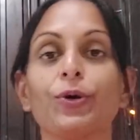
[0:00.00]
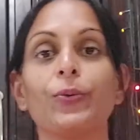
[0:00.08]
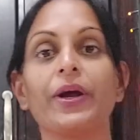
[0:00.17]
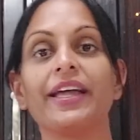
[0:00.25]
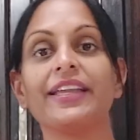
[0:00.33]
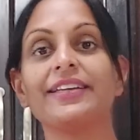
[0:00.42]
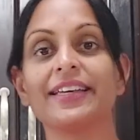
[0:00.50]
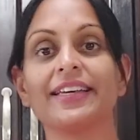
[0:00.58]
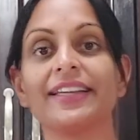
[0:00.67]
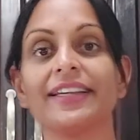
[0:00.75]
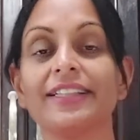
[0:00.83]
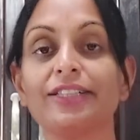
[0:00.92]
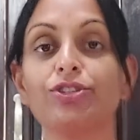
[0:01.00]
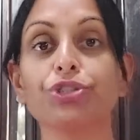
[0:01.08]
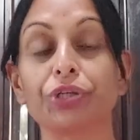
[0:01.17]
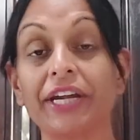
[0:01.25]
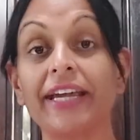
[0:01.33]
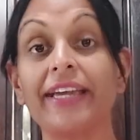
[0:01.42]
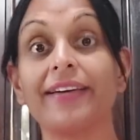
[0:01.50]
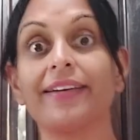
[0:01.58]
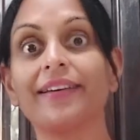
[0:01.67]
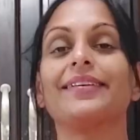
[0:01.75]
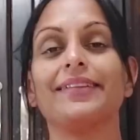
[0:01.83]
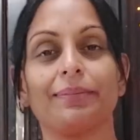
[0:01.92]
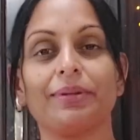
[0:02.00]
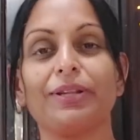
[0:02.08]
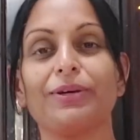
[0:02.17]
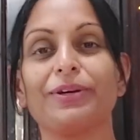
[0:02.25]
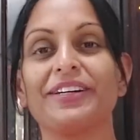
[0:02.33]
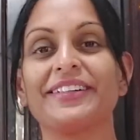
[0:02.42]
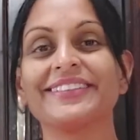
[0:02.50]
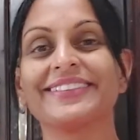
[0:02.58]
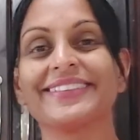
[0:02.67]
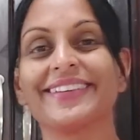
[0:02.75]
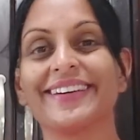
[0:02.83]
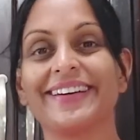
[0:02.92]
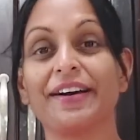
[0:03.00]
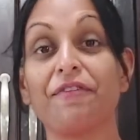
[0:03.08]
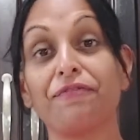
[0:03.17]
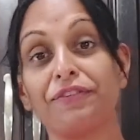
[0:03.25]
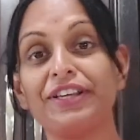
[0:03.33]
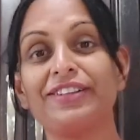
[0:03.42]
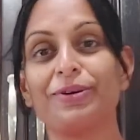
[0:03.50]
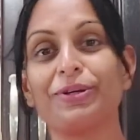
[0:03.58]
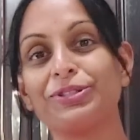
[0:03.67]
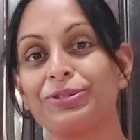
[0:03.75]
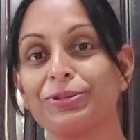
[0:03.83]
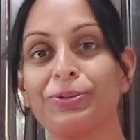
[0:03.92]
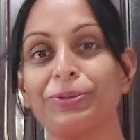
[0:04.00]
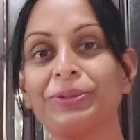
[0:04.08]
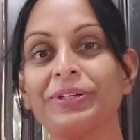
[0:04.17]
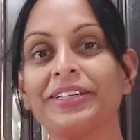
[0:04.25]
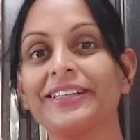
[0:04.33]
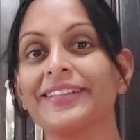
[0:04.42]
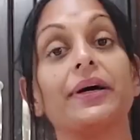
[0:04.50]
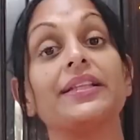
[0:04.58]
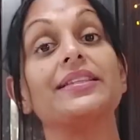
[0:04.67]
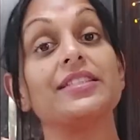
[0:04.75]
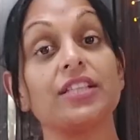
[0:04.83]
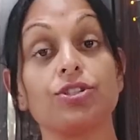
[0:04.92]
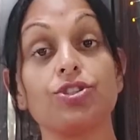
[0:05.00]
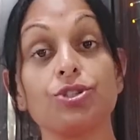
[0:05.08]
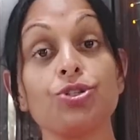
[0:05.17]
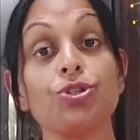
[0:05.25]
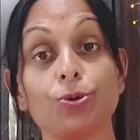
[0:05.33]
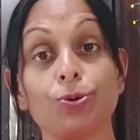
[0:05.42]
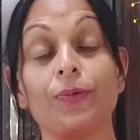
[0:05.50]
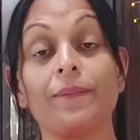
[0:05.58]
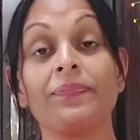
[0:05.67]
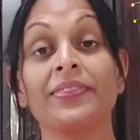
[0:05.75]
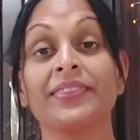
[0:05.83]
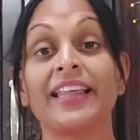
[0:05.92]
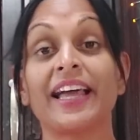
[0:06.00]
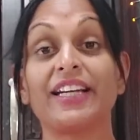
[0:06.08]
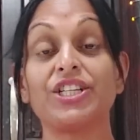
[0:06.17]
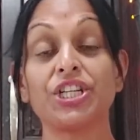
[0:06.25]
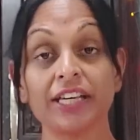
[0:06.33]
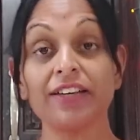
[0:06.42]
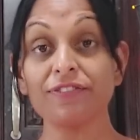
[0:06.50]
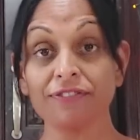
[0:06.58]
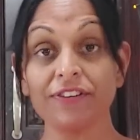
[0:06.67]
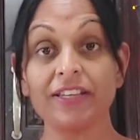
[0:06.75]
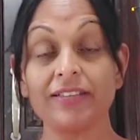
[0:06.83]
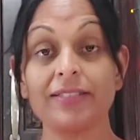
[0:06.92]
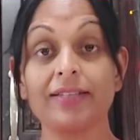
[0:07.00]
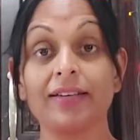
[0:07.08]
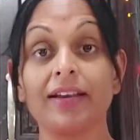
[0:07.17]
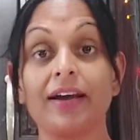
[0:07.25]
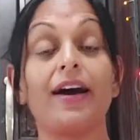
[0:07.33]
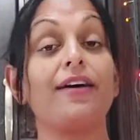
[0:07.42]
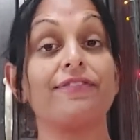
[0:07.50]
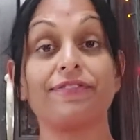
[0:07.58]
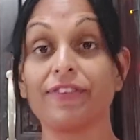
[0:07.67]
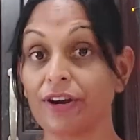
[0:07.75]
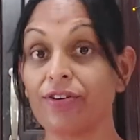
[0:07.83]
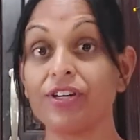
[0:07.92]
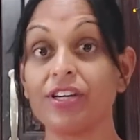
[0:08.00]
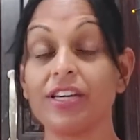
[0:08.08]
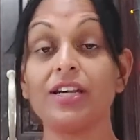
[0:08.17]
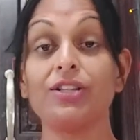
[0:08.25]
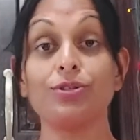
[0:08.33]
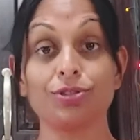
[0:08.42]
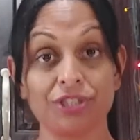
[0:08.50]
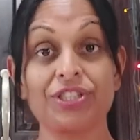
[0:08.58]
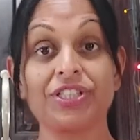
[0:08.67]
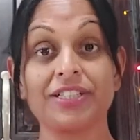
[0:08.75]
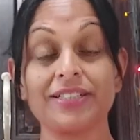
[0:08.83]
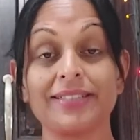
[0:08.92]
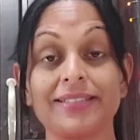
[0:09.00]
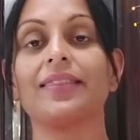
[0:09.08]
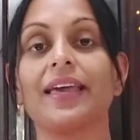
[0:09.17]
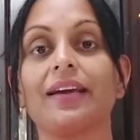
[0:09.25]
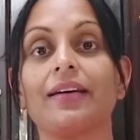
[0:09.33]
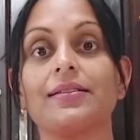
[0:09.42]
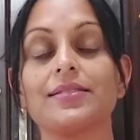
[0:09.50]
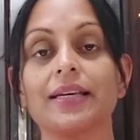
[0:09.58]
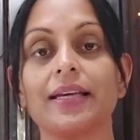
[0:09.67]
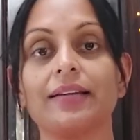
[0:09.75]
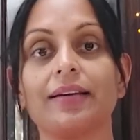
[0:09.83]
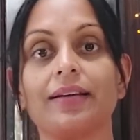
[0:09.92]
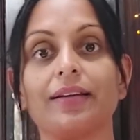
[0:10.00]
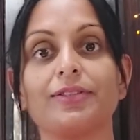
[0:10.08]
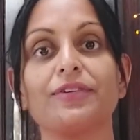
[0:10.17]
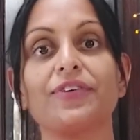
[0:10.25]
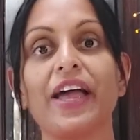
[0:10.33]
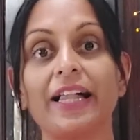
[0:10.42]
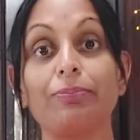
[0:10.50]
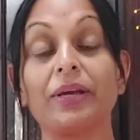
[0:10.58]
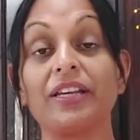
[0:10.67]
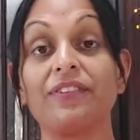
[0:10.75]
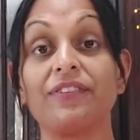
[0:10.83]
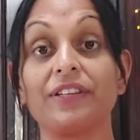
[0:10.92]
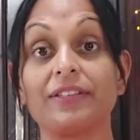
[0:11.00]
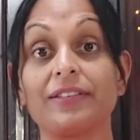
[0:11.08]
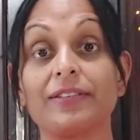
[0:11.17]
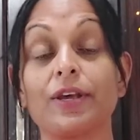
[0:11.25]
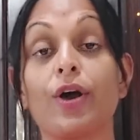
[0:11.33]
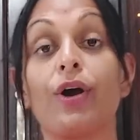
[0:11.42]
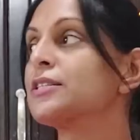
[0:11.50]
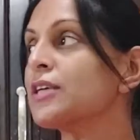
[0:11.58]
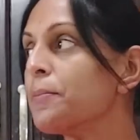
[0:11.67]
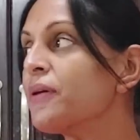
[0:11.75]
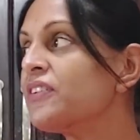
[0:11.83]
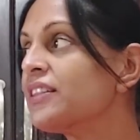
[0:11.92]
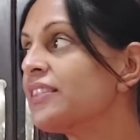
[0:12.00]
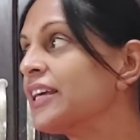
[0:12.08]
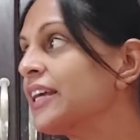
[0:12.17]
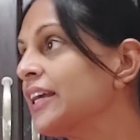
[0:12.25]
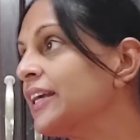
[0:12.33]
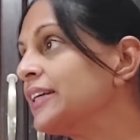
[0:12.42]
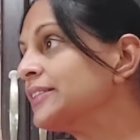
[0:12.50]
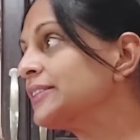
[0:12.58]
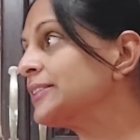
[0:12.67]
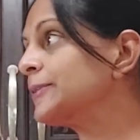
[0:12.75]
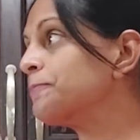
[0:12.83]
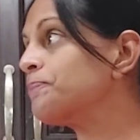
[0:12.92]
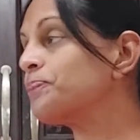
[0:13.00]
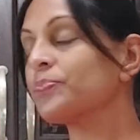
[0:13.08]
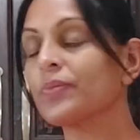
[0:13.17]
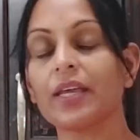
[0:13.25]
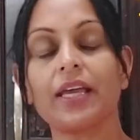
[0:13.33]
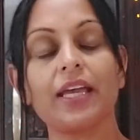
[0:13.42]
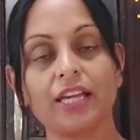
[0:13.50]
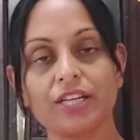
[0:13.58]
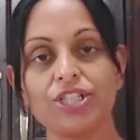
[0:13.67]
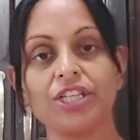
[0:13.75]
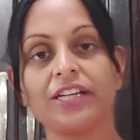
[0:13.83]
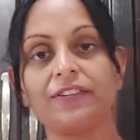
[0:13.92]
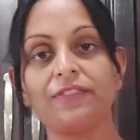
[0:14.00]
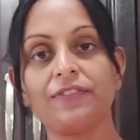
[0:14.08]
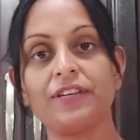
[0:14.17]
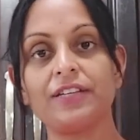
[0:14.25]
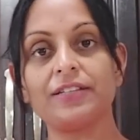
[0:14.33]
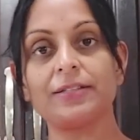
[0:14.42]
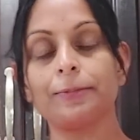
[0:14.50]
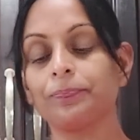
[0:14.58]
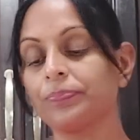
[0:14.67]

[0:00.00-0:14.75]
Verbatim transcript: know, when you're taking your little drink, you nibble on a feet or two. But did you know that chicken feet are very nutritious? They contain a lot of health benefits. Some of the things in chicken feet,